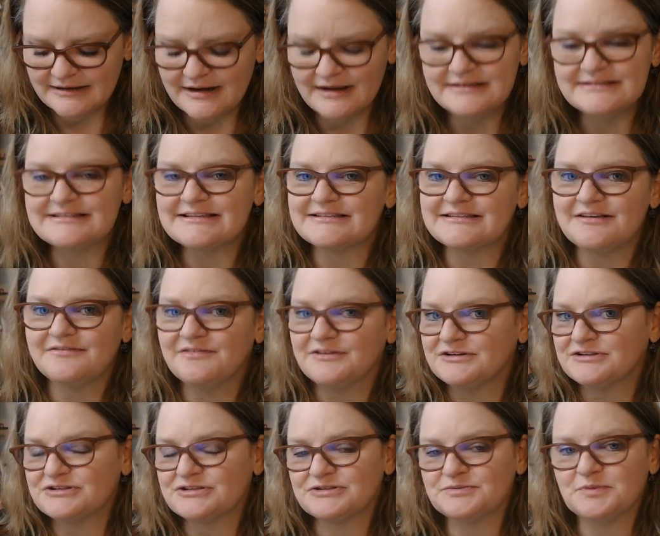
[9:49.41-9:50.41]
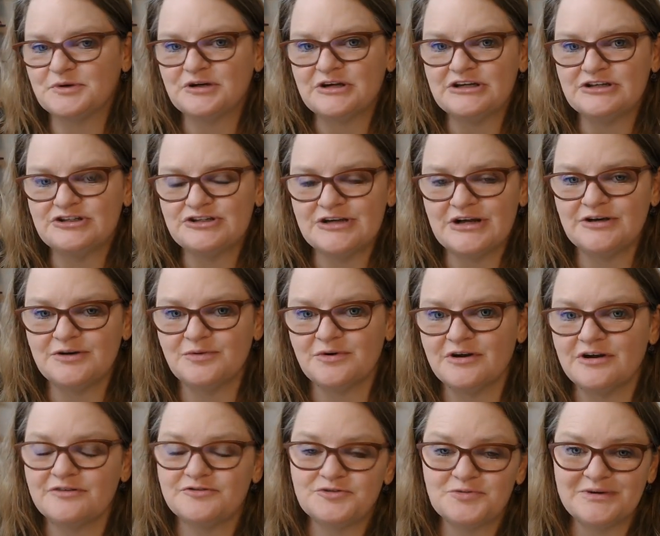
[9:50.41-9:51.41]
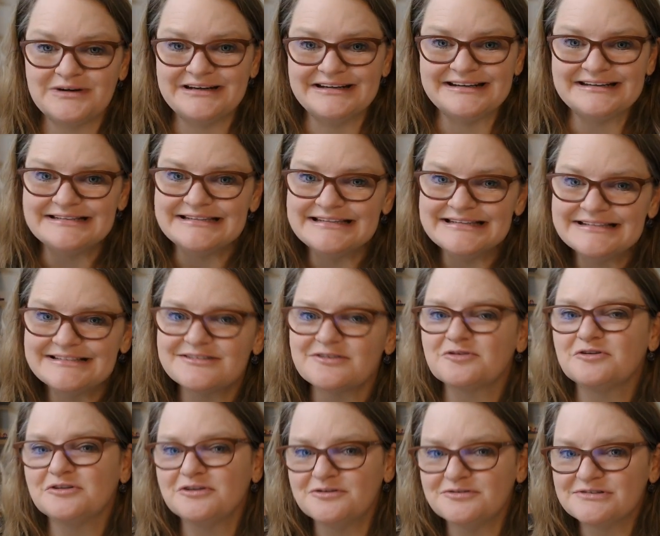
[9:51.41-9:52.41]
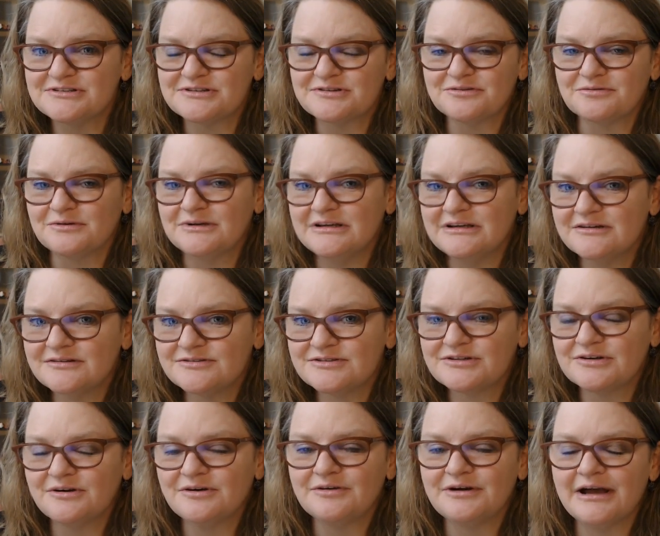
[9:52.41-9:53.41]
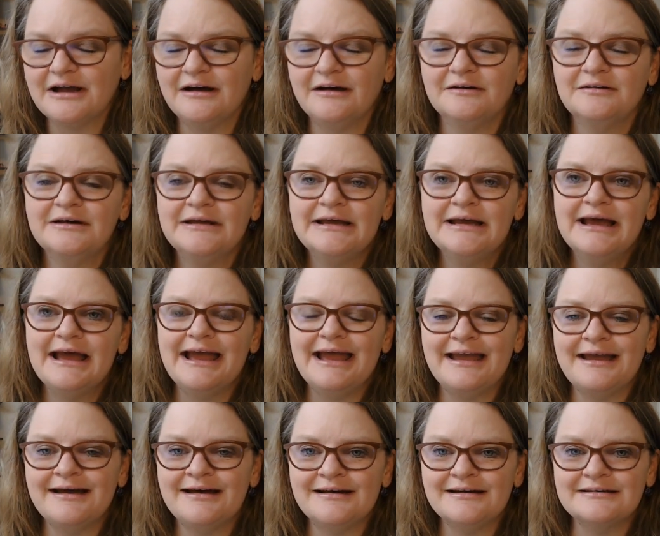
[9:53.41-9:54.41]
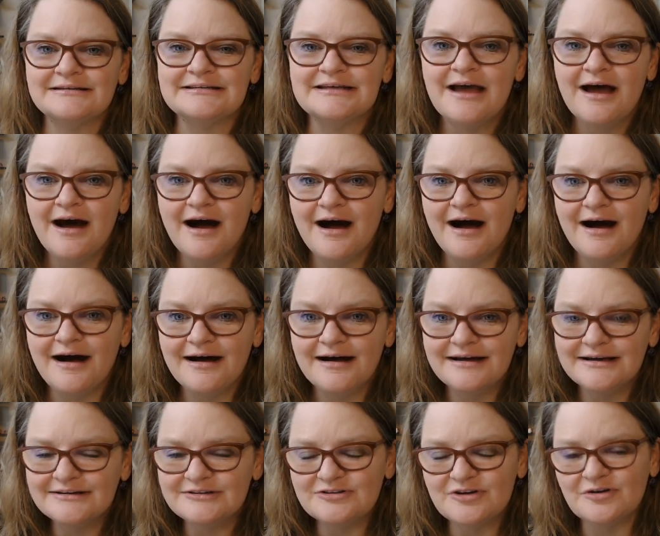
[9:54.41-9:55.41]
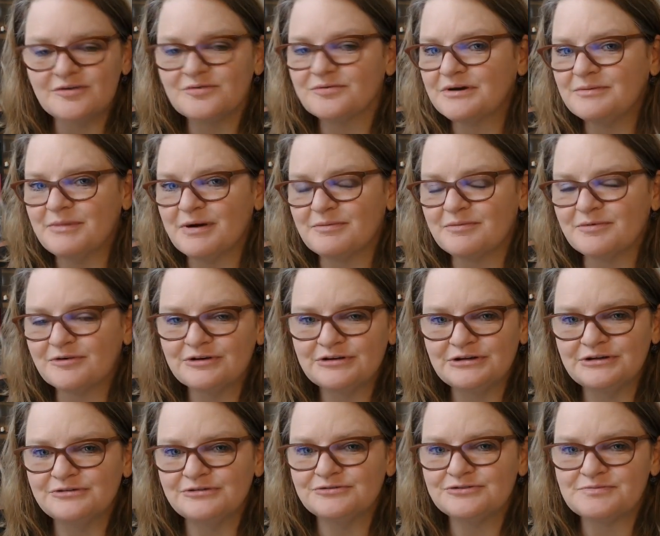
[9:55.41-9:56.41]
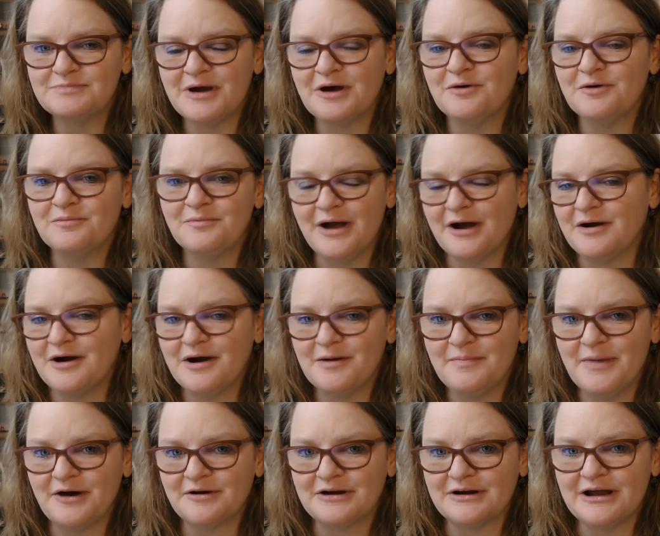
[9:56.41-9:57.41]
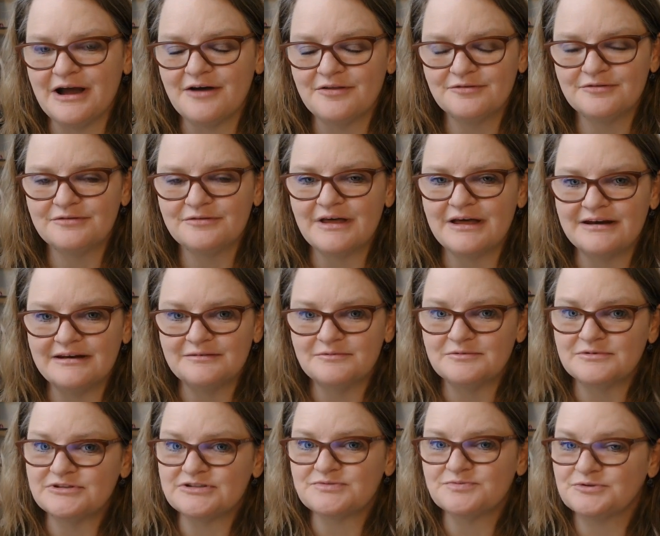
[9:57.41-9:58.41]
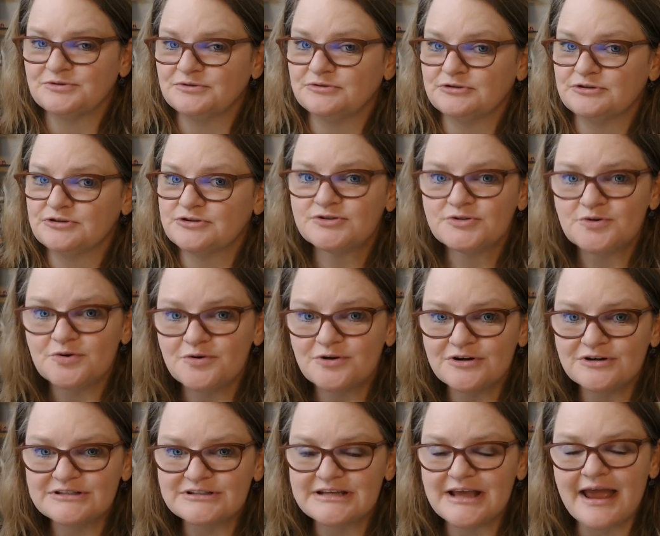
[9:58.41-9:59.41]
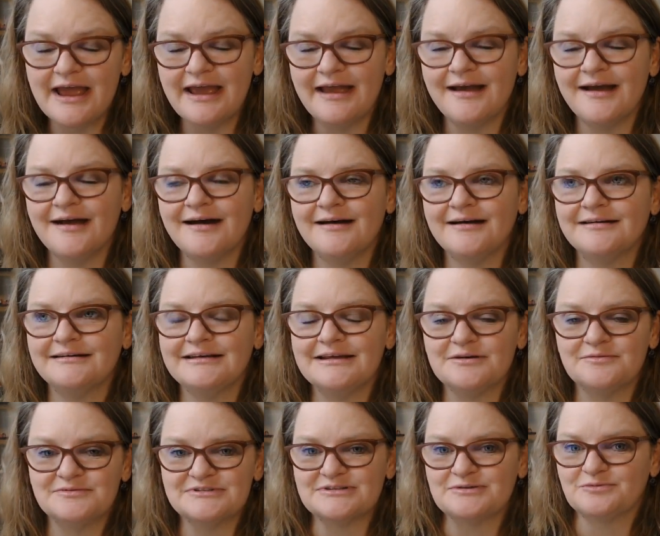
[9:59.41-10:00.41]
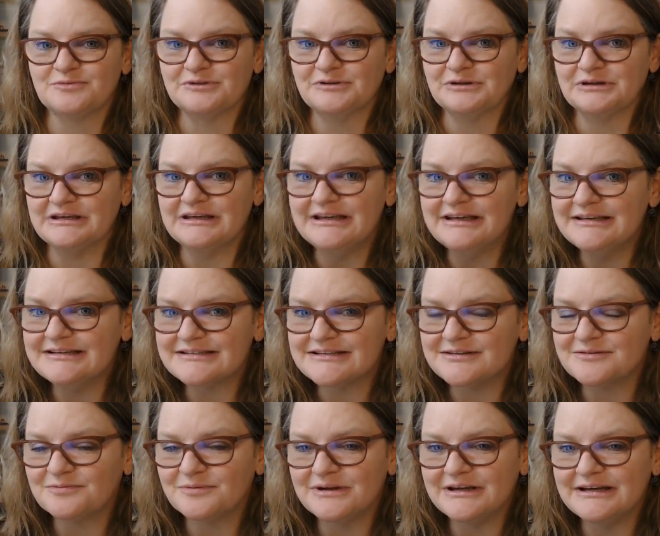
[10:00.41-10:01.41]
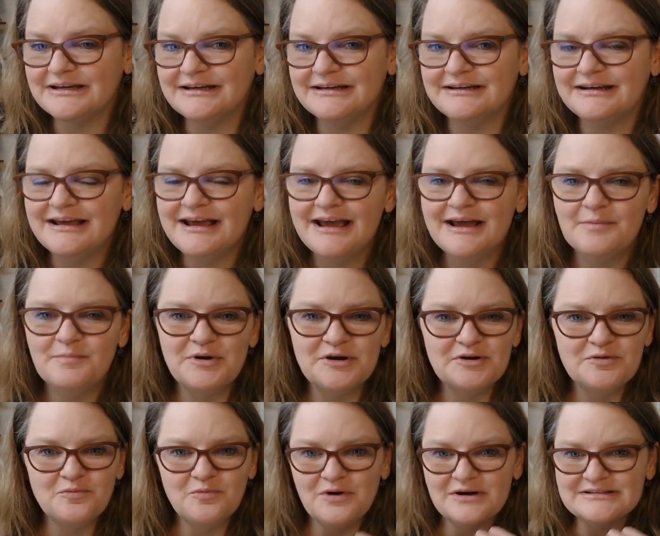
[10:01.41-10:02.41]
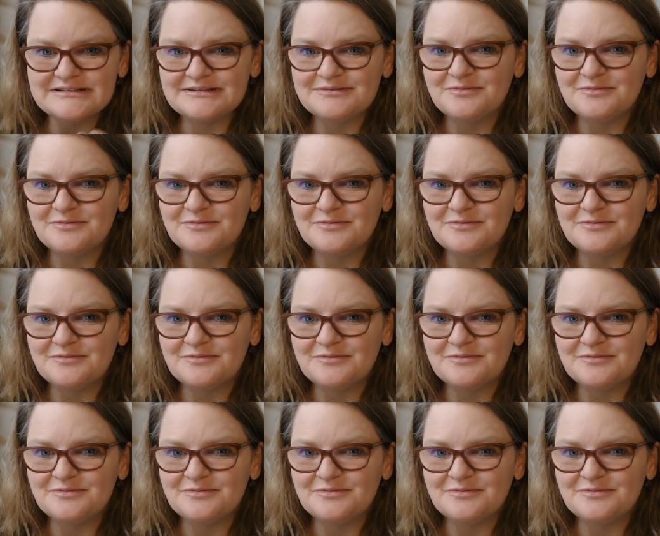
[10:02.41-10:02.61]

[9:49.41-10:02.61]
It says I finished this book in January of 2019, so close to three years ago now, and I don't remember a huge amount about it other than it was really short and it was a really easy read, but it wasn't